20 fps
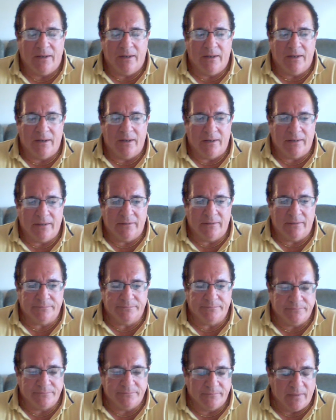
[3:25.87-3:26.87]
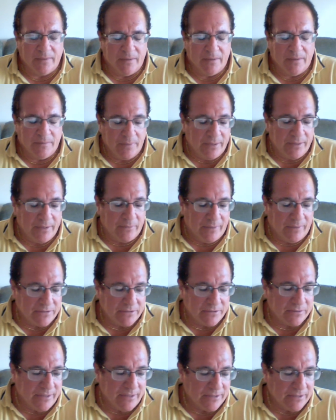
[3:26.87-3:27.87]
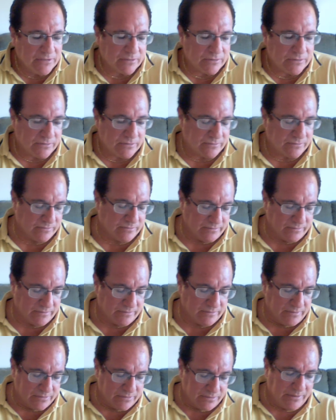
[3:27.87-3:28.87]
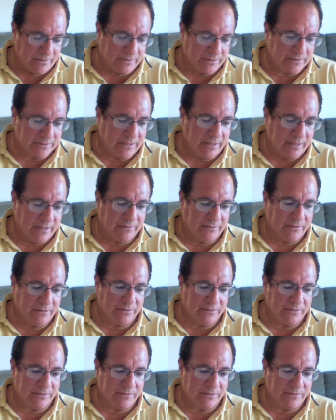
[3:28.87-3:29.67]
Um, but anyway, so that's these are things I learned.